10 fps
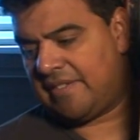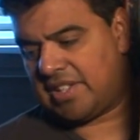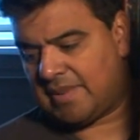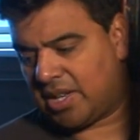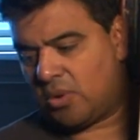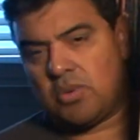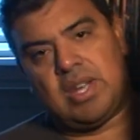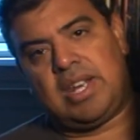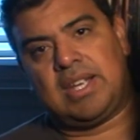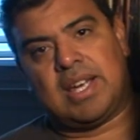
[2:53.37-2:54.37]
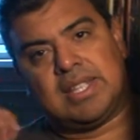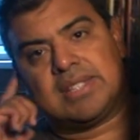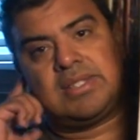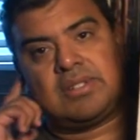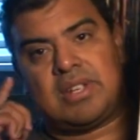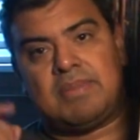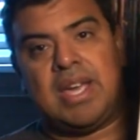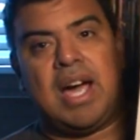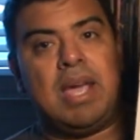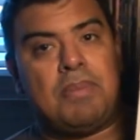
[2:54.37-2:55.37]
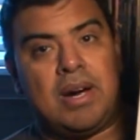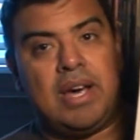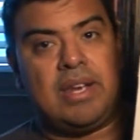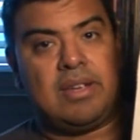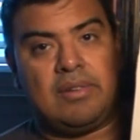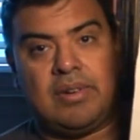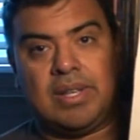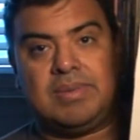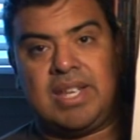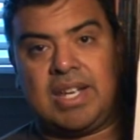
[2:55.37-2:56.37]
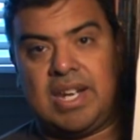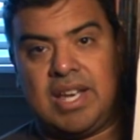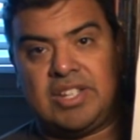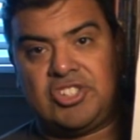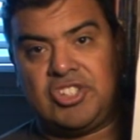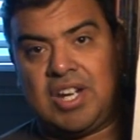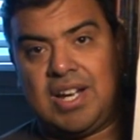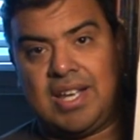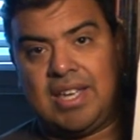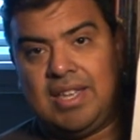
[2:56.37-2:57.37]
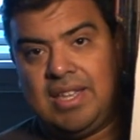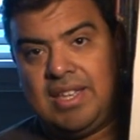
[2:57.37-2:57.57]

Every time I go running, I listen to it on my iPod while I'm taking a nice jog.